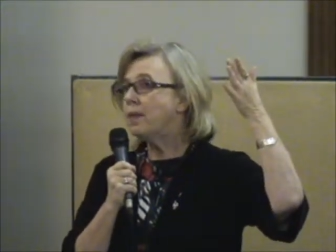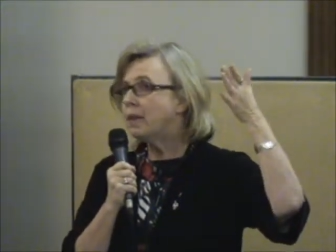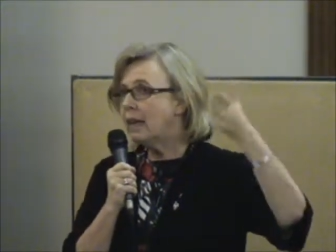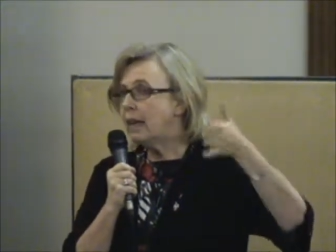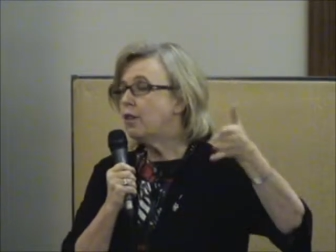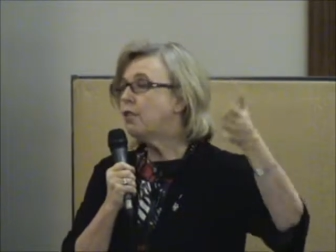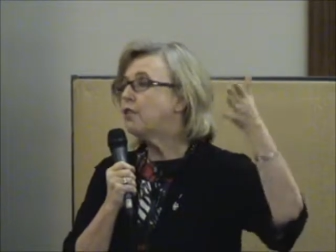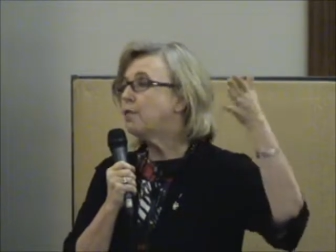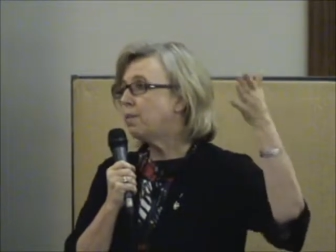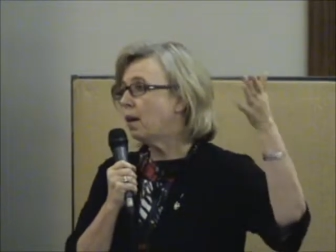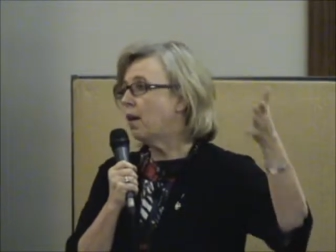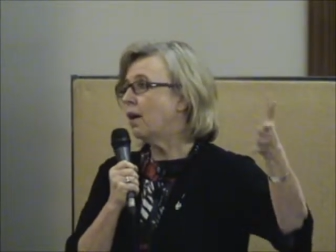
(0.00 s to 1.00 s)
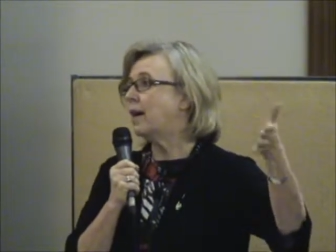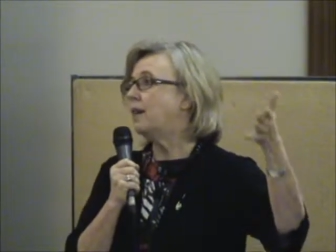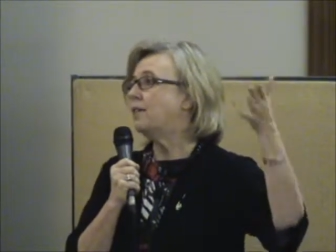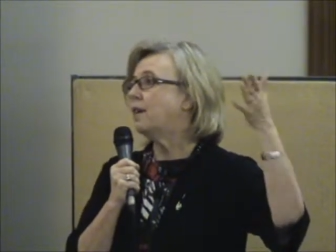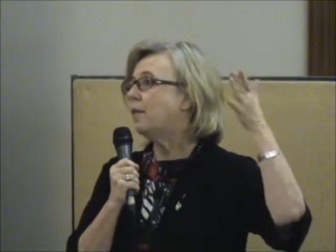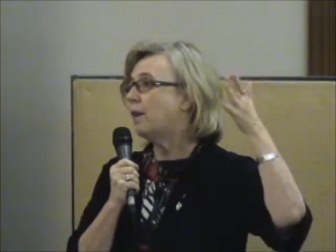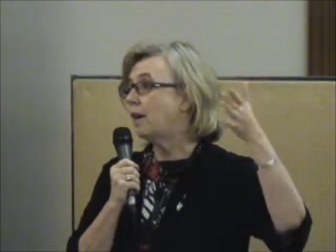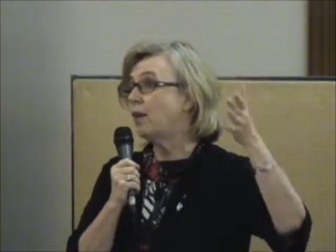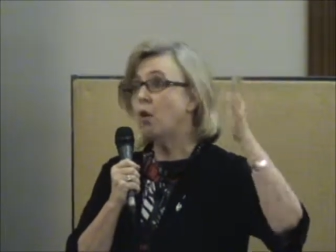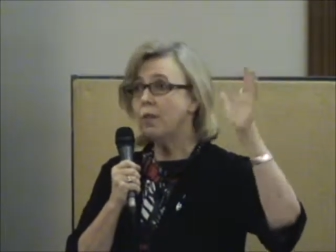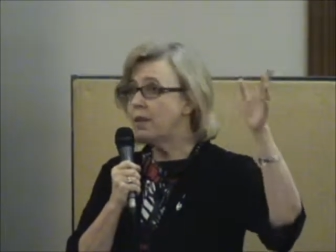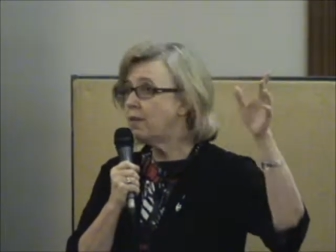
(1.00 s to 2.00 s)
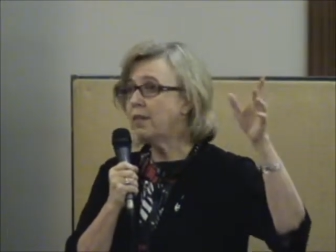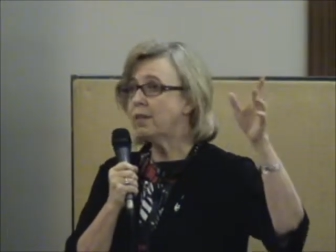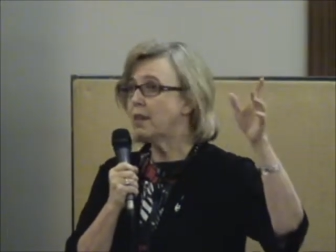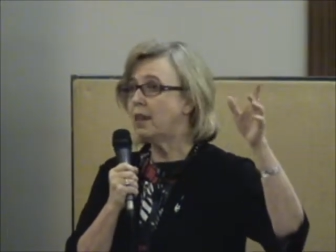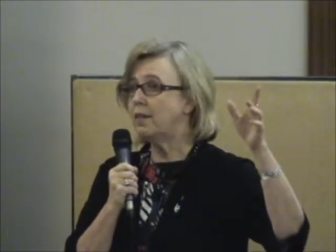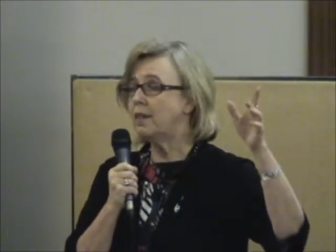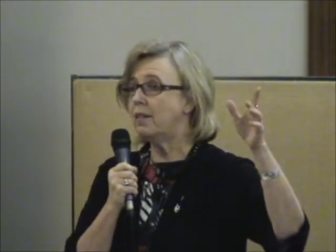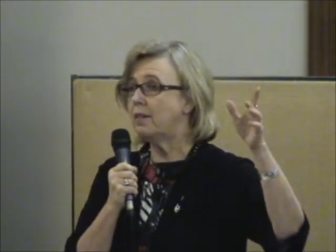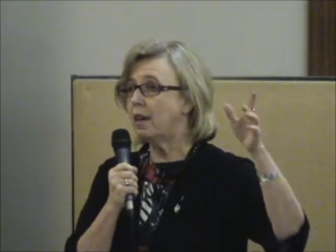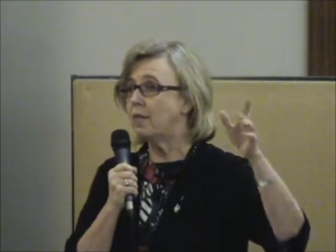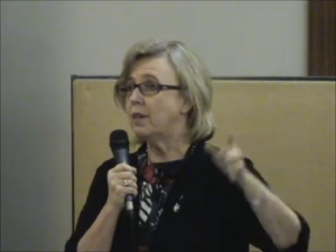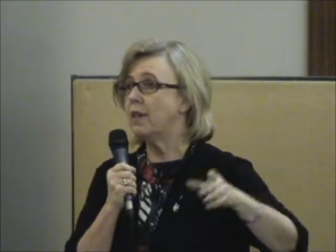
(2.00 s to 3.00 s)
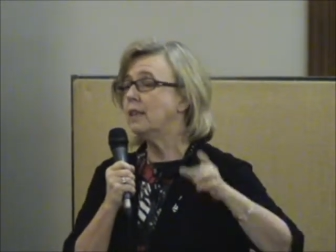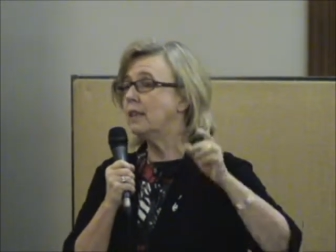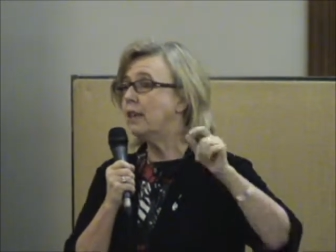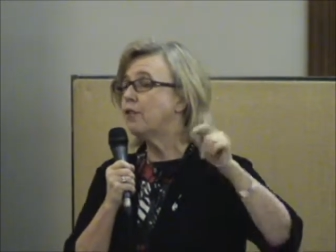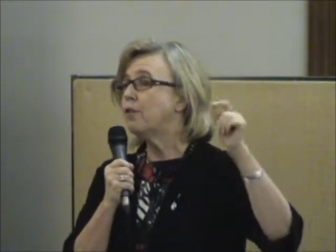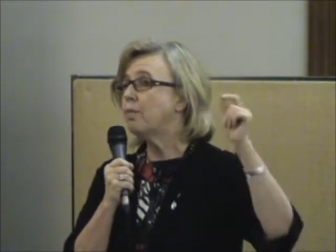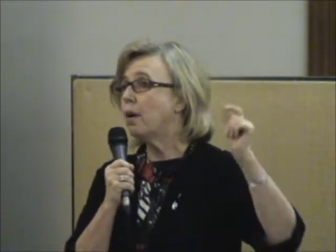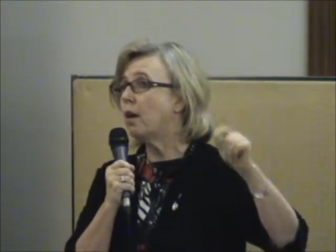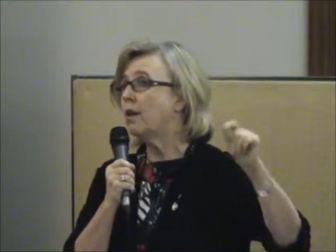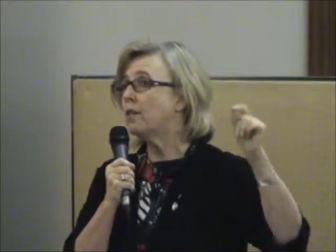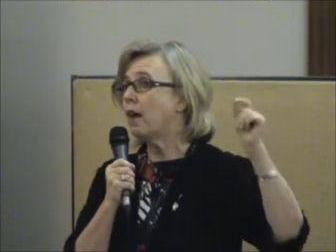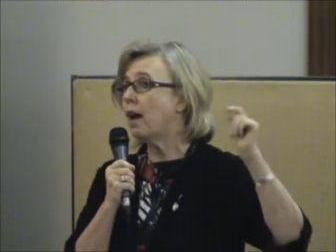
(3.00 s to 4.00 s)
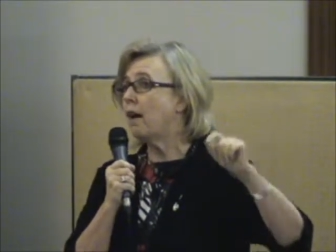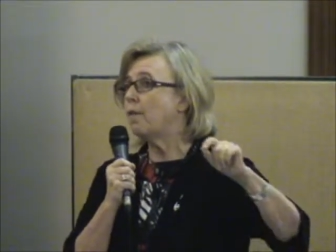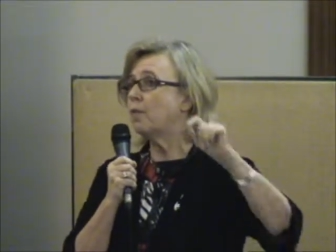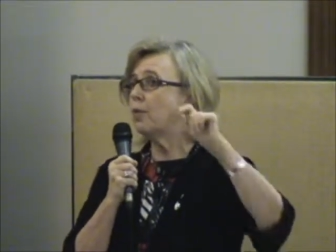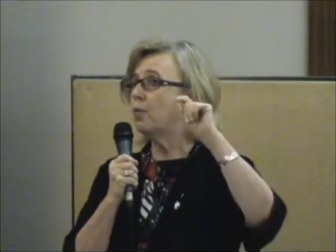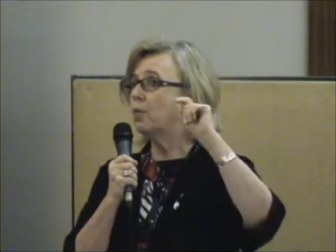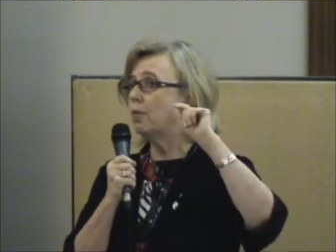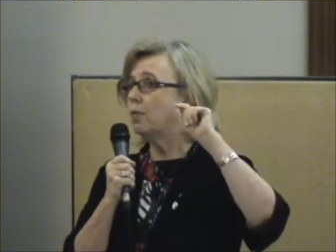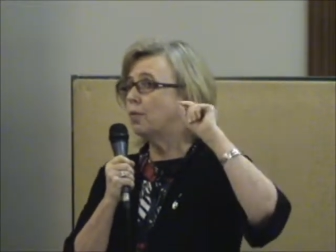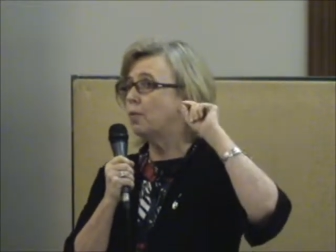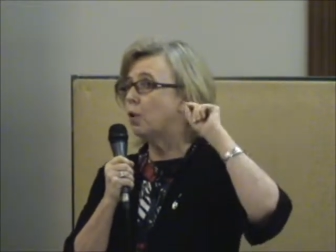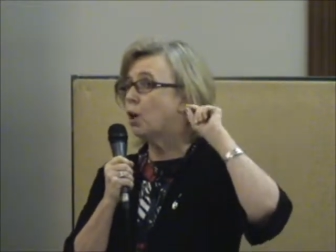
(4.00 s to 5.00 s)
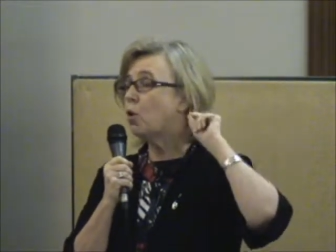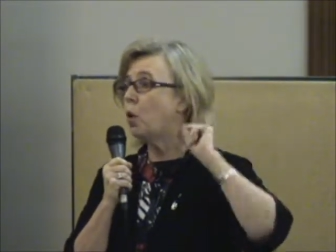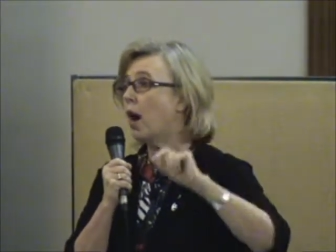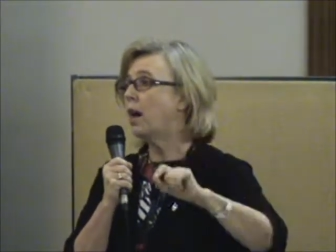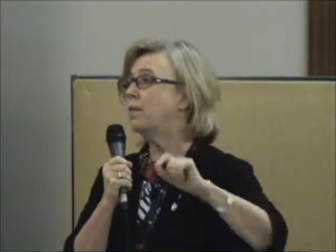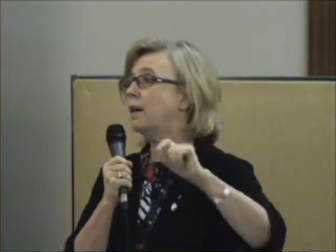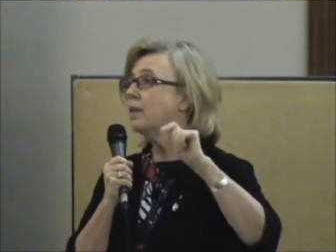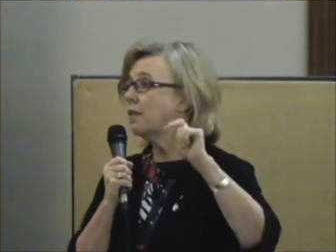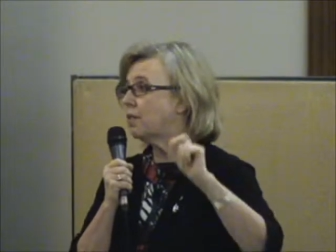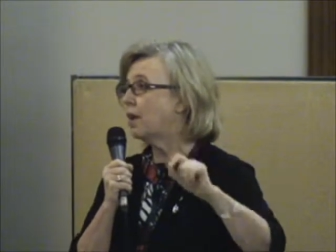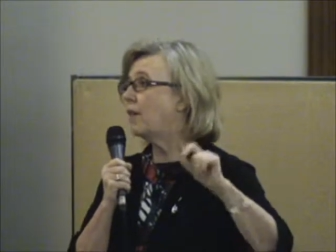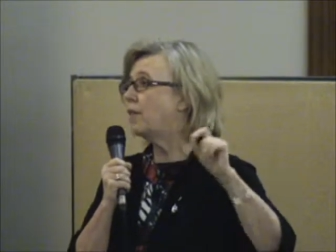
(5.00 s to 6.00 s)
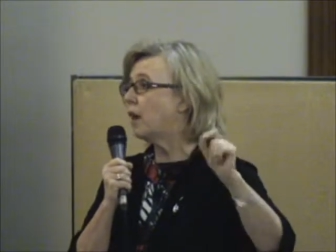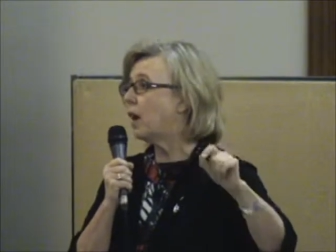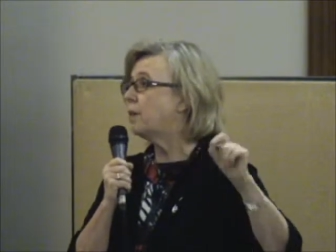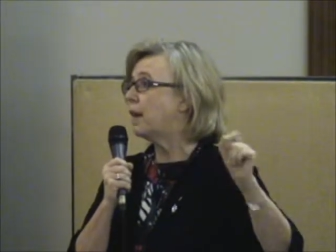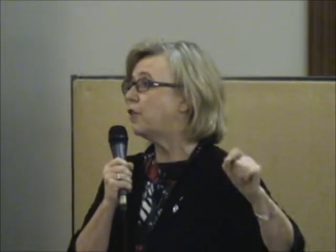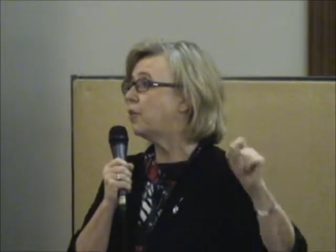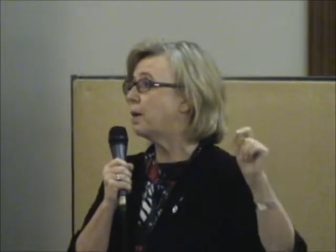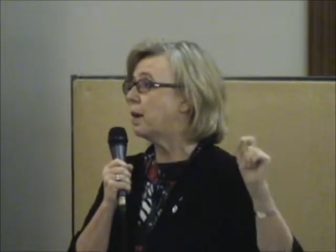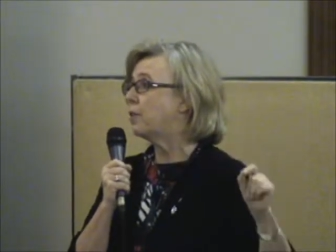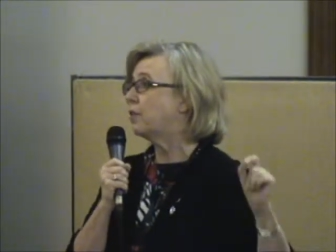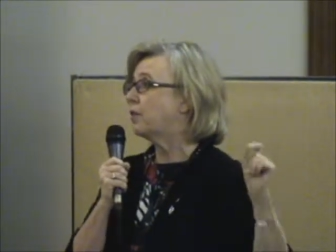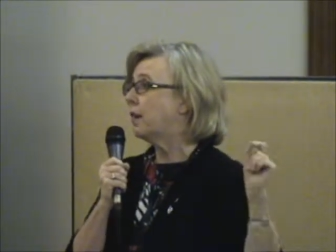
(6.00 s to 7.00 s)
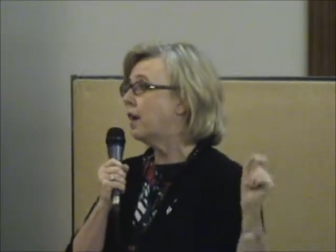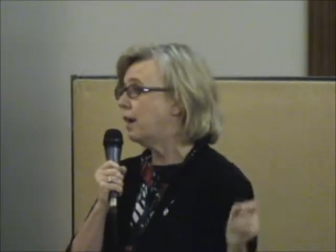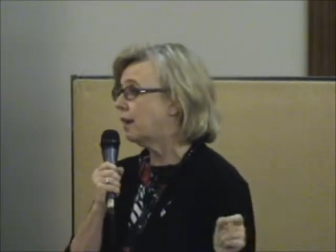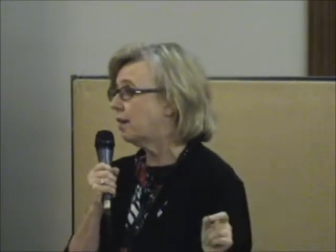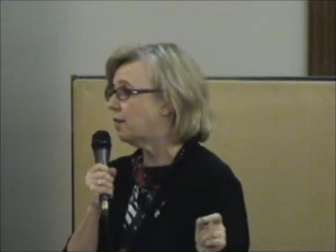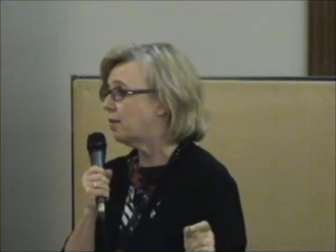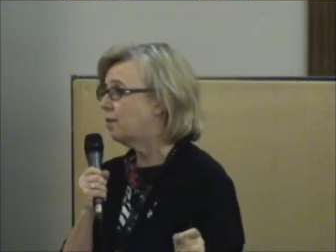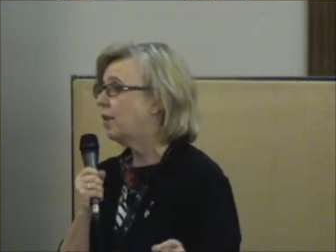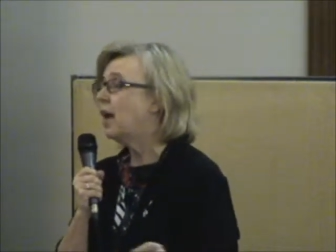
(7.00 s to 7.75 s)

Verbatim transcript: leaders of parties have, only since 1970, leaders of parties have the requirement to sign the nomination papers of candidates.